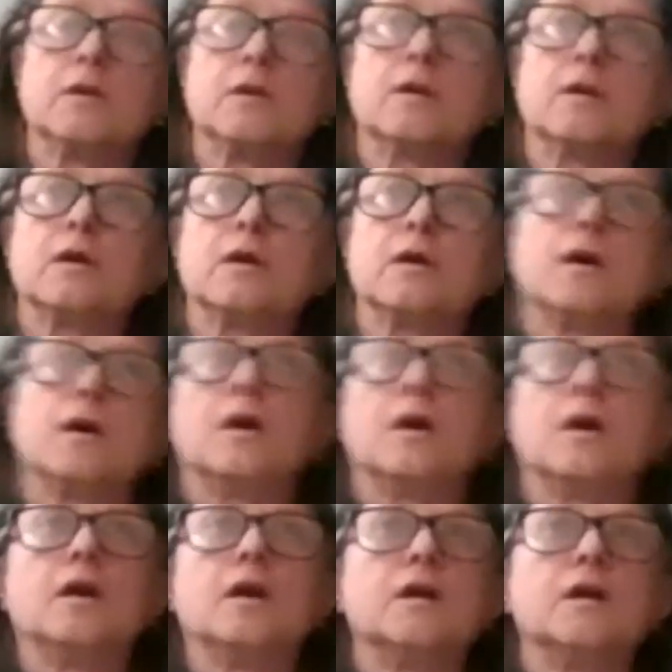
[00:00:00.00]

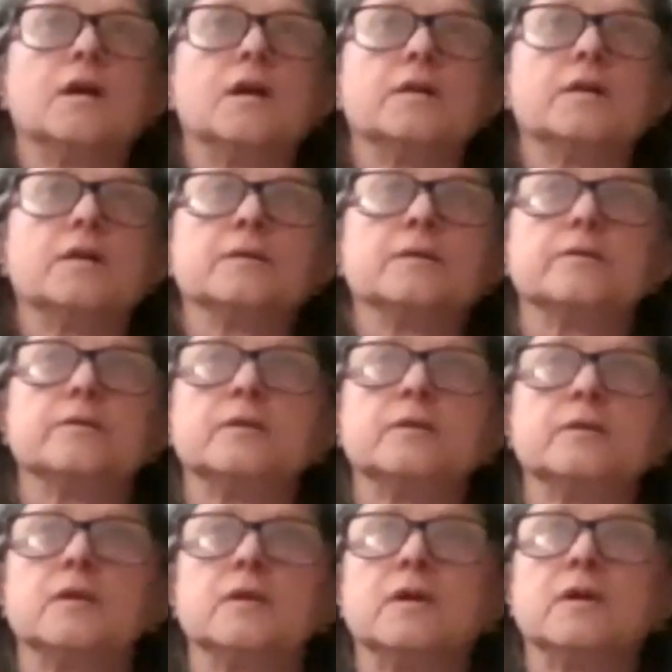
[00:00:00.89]

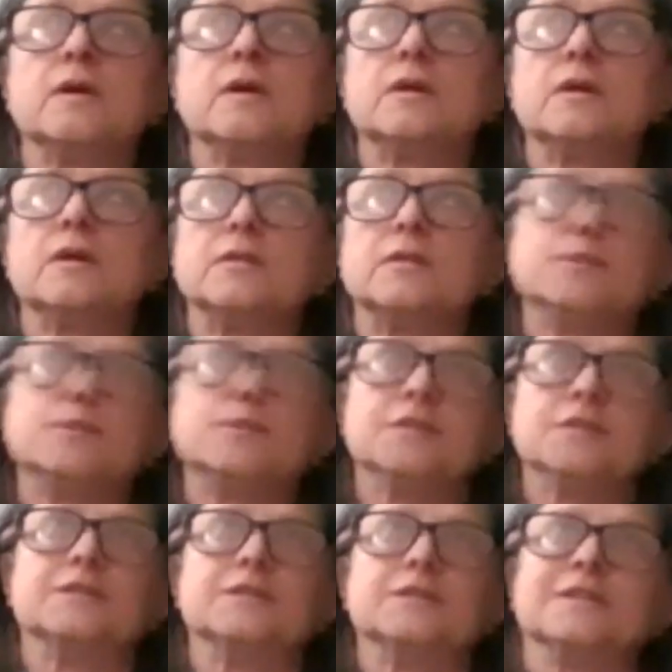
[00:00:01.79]

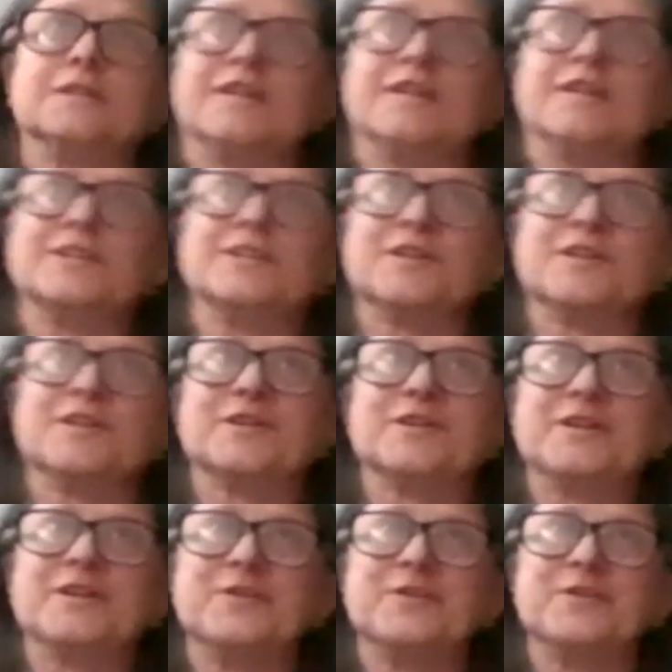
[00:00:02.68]

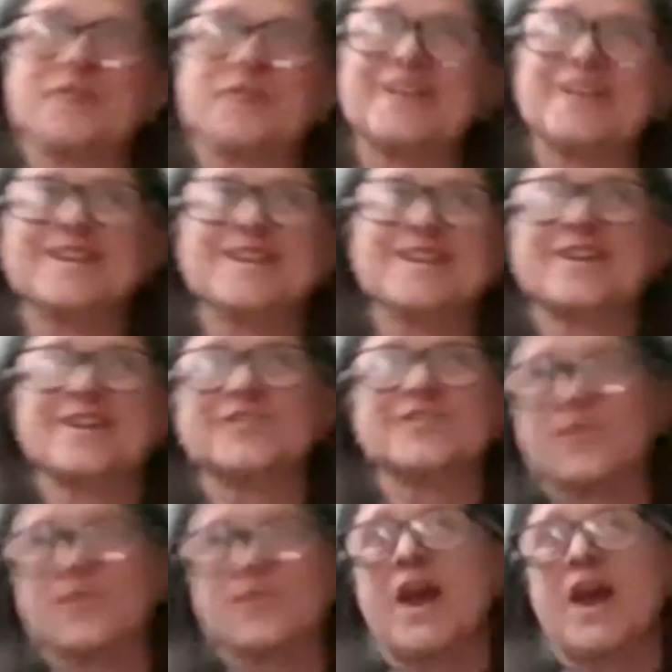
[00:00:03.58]

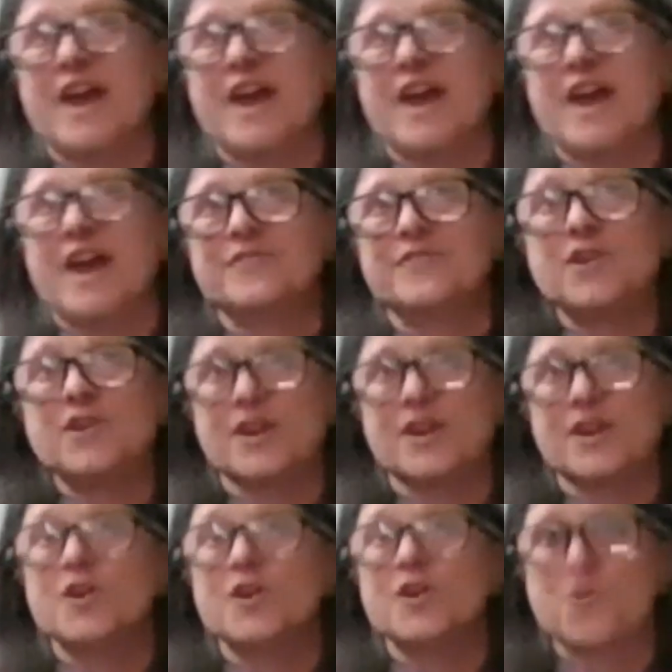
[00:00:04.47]
have
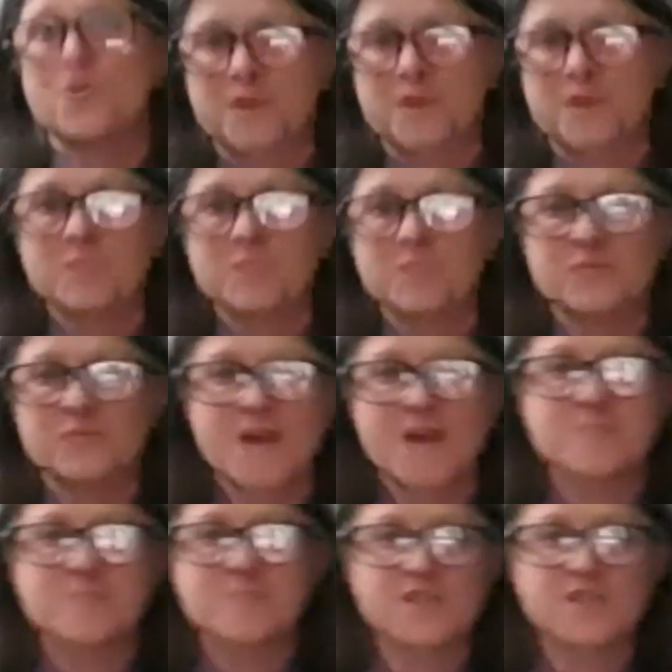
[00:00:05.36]

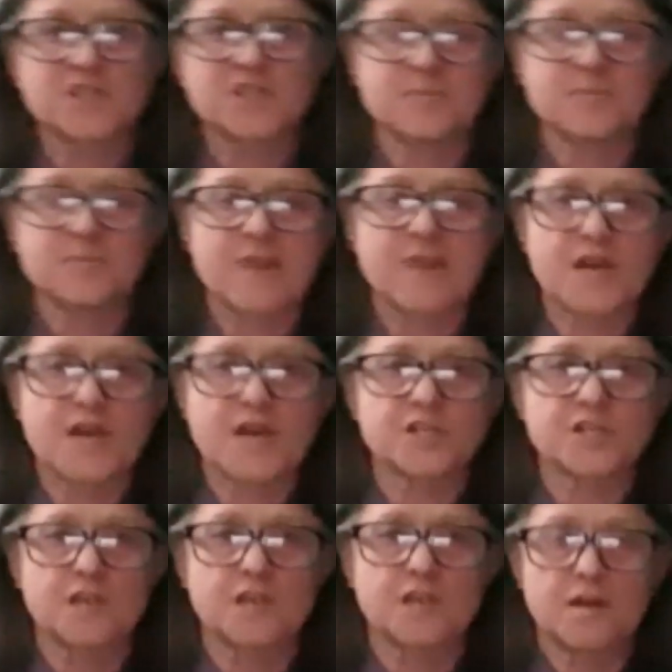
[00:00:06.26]
not much
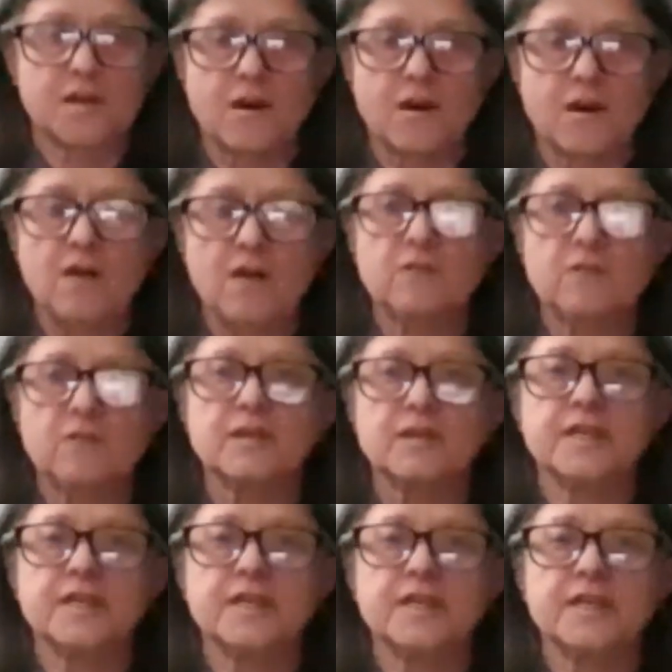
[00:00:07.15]
compassion at all? And it
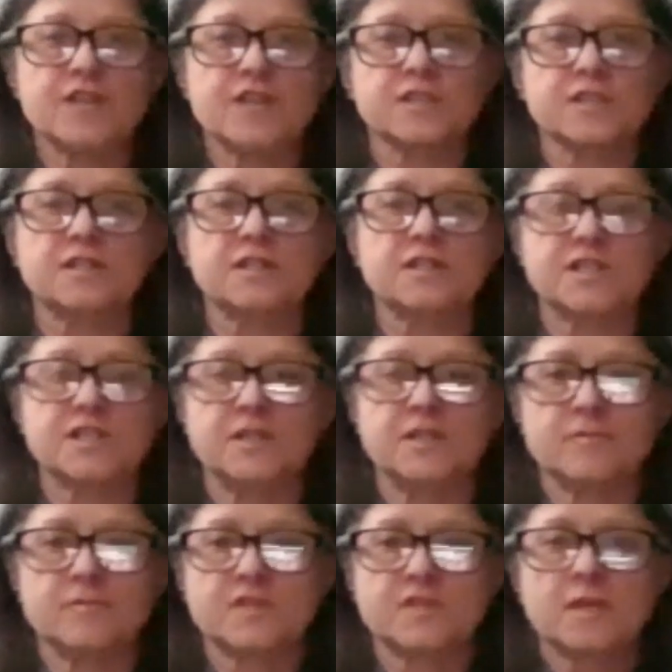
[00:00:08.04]
actually
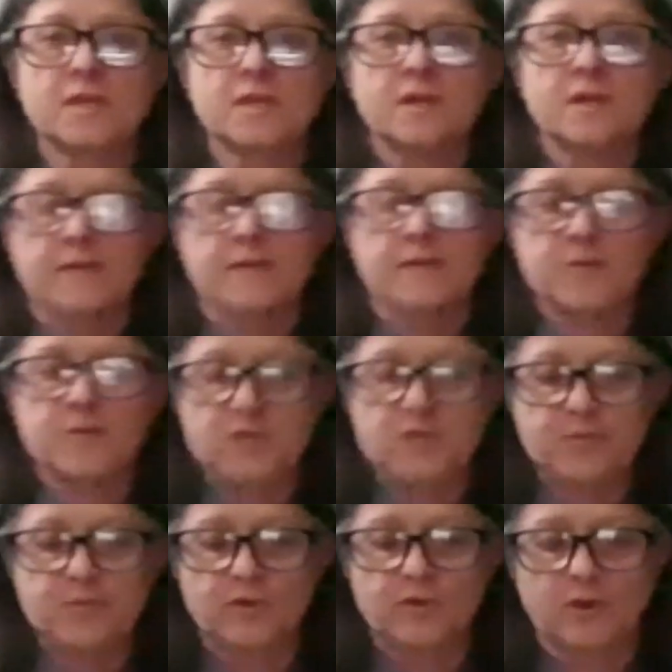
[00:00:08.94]
seems like
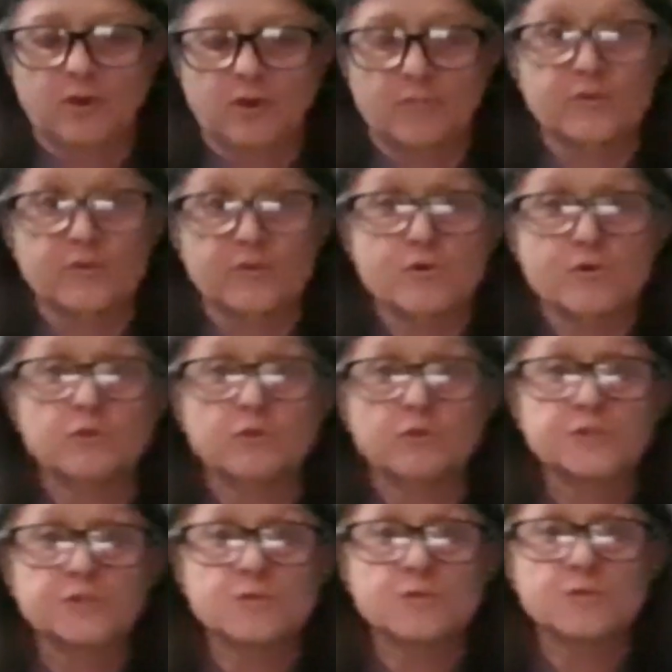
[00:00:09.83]
people are brutal
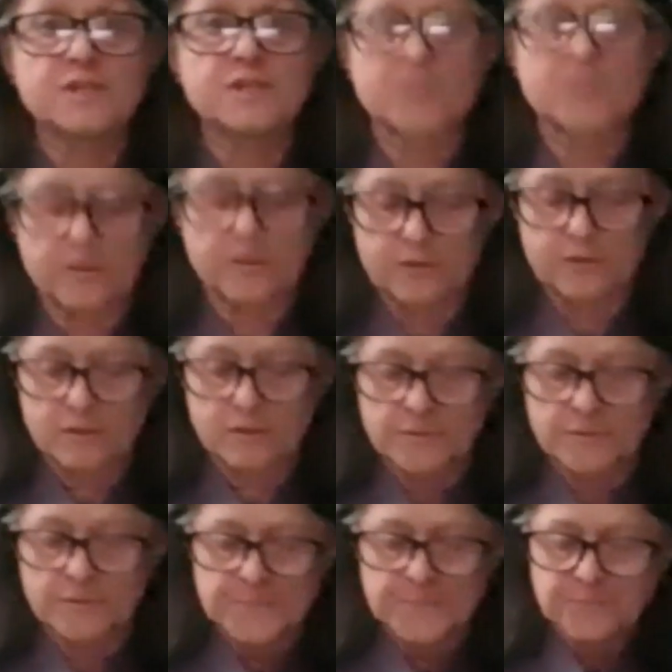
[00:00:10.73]
to each other.
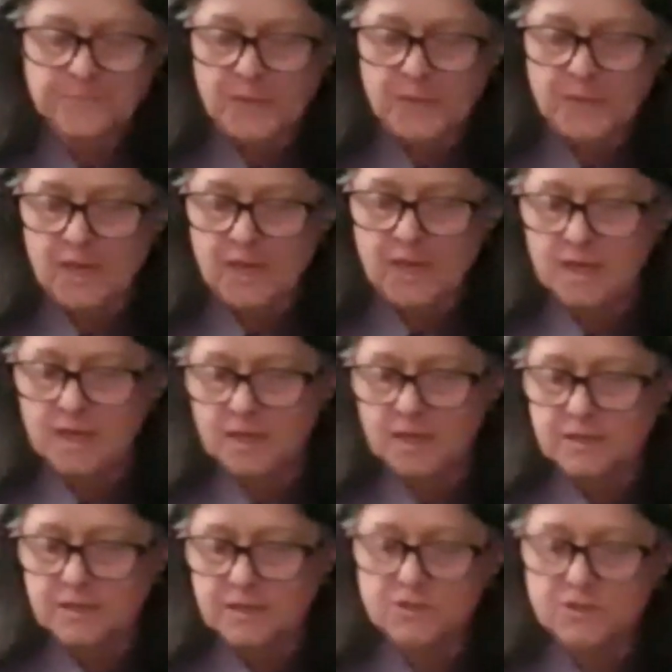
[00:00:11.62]

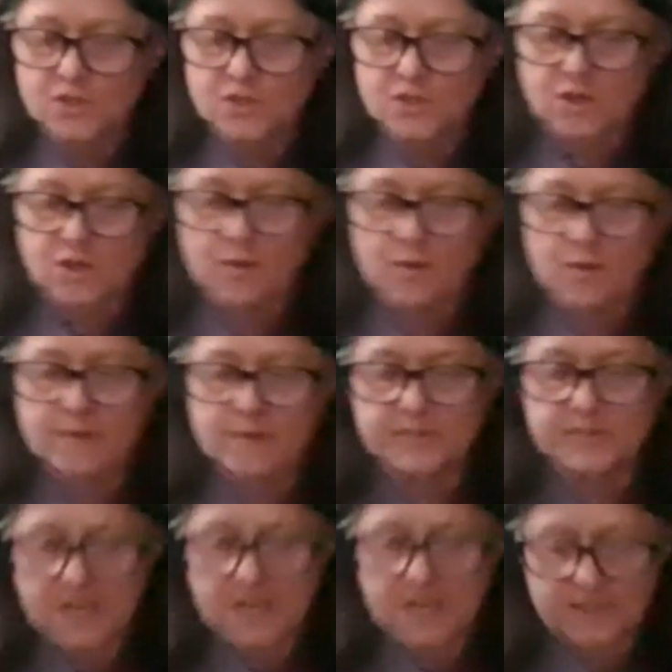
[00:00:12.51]
And so I was
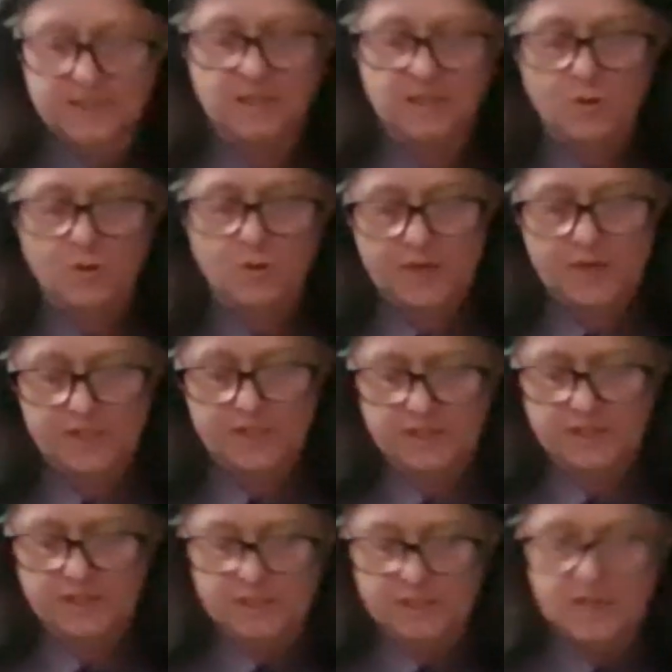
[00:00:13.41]
asking
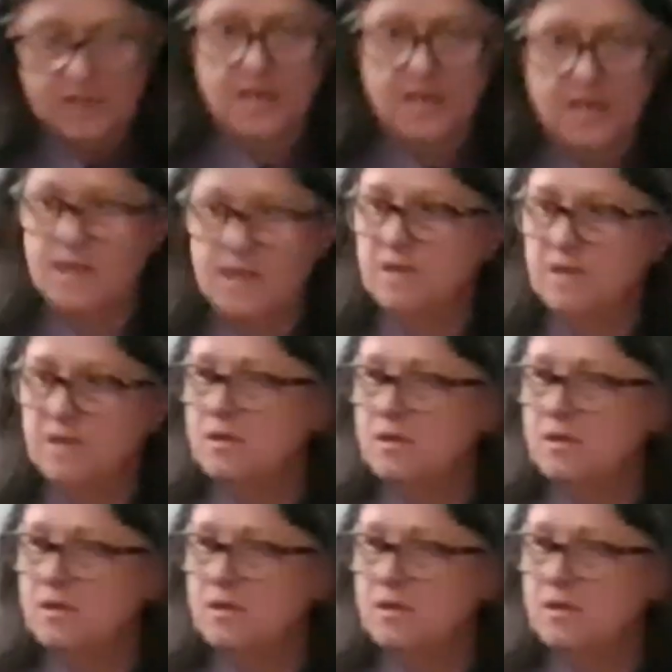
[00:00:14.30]
questions like,